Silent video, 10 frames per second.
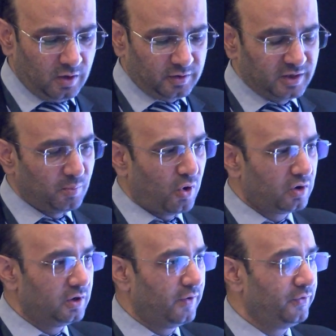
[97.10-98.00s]
Then the
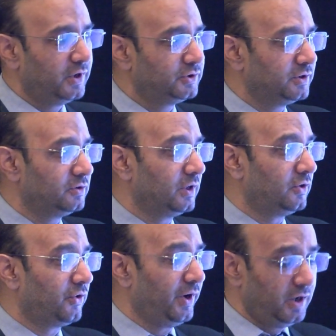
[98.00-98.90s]
model definitions, the
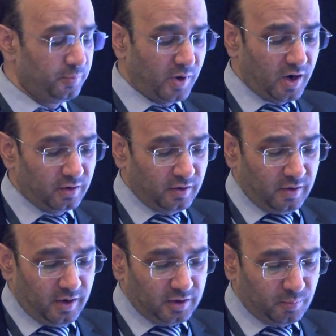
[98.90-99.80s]
training part,
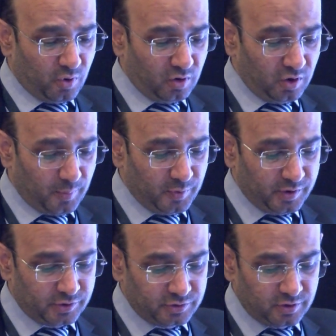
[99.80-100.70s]
and the model
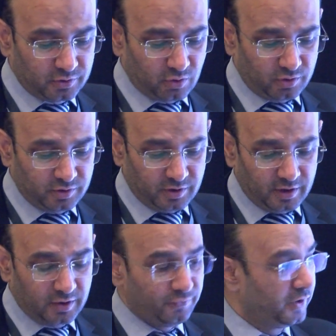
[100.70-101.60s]
application, lithology
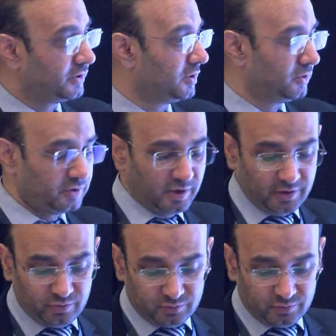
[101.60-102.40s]
identification scenario.